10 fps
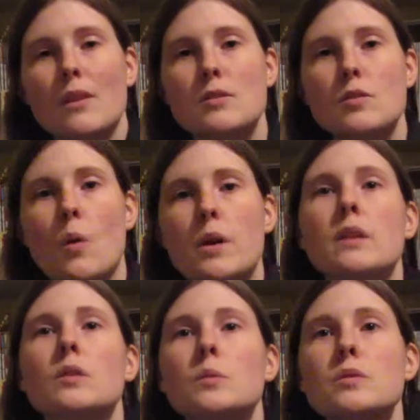So
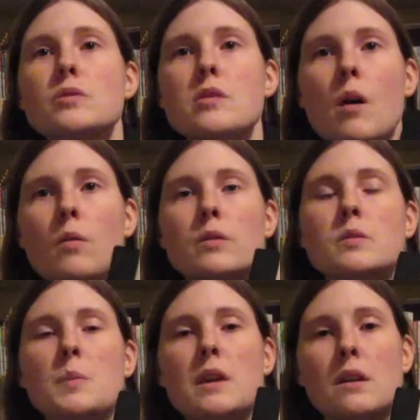Hitler was known
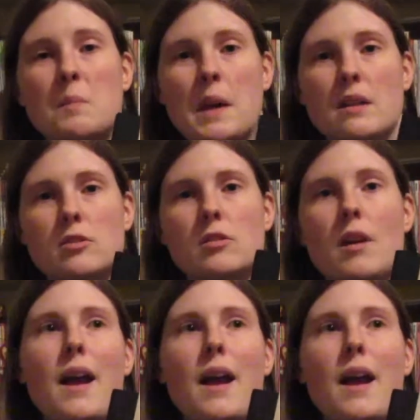as being a painter,